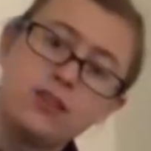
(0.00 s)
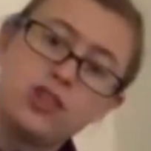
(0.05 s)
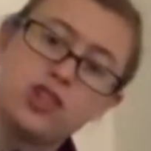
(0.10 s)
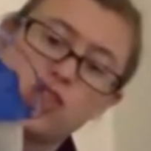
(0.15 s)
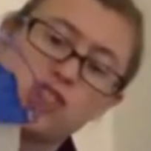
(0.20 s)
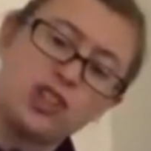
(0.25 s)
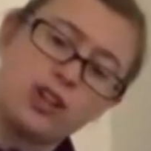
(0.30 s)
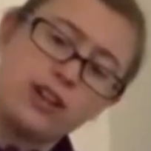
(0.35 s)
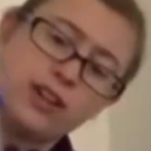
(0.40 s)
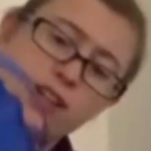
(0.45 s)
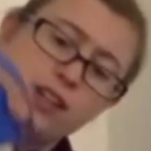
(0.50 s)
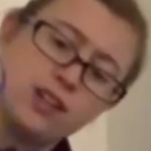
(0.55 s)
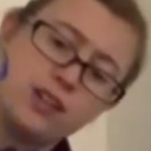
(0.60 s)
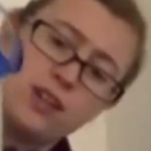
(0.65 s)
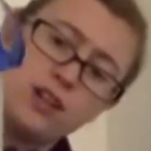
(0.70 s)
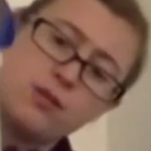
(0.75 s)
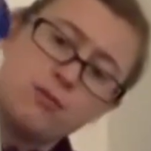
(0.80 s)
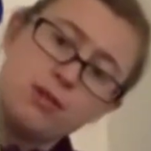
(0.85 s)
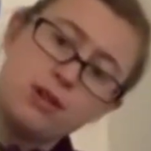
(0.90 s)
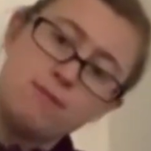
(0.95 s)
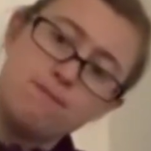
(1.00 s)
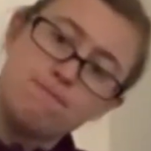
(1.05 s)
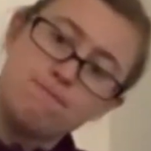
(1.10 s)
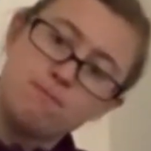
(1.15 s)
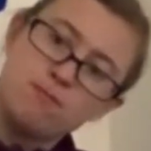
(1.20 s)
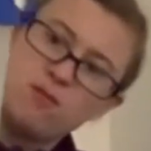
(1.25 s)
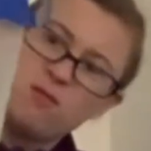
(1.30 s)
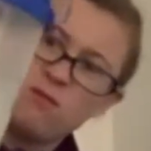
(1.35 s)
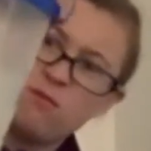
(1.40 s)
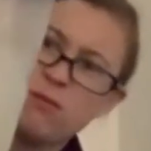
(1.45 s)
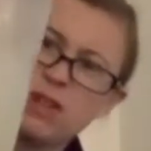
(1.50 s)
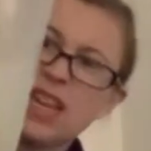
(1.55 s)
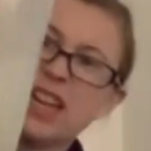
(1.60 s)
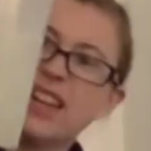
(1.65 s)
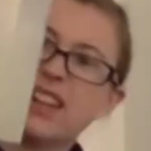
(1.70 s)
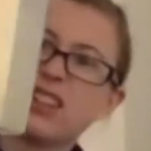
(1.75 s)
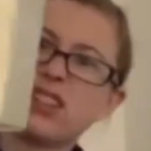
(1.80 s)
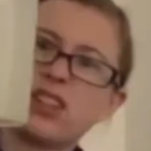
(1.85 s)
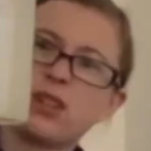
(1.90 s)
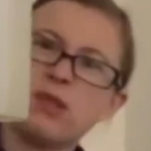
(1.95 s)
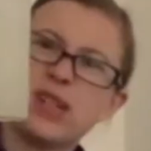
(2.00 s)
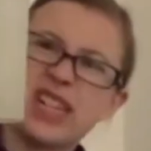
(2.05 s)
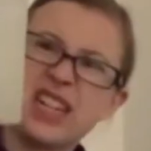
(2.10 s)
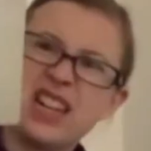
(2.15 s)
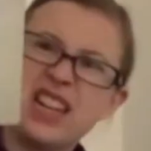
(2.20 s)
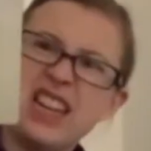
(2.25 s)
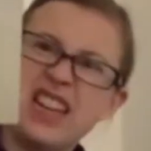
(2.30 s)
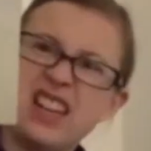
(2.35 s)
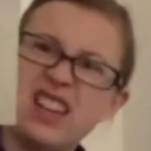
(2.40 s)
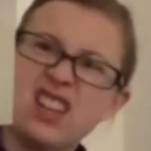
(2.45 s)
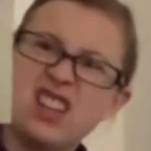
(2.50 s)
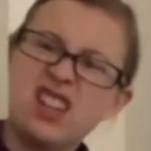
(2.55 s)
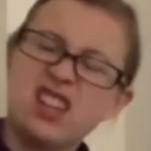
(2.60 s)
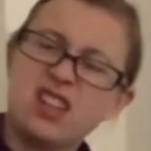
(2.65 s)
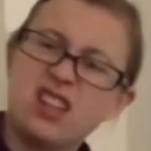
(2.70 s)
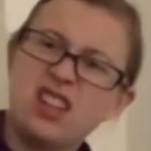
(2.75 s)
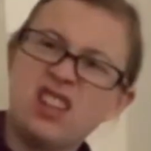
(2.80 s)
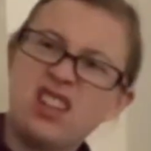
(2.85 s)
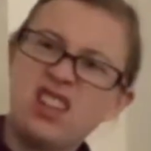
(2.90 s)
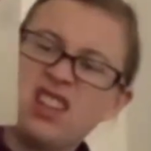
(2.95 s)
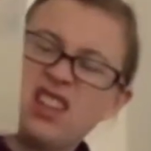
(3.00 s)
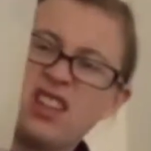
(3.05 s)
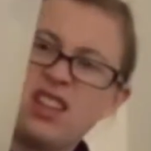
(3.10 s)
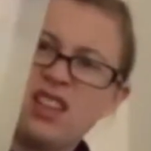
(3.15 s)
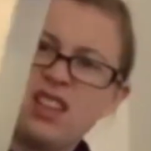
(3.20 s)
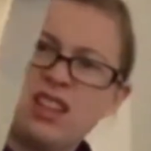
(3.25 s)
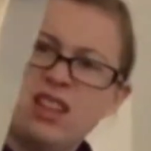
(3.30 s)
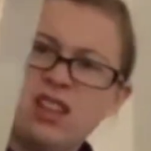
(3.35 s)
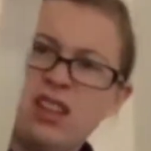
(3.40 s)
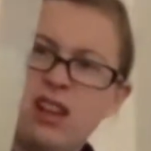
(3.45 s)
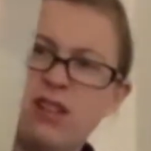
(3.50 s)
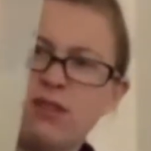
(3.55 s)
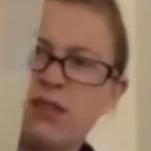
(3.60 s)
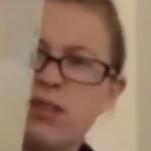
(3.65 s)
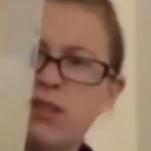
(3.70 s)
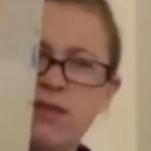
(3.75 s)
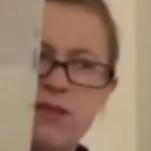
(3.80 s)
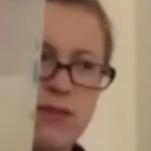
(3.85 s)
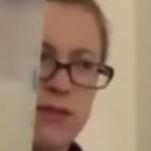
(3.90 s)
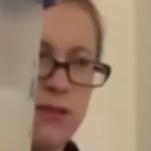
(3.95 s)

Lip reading: shaken up and it's come out clear. I've gone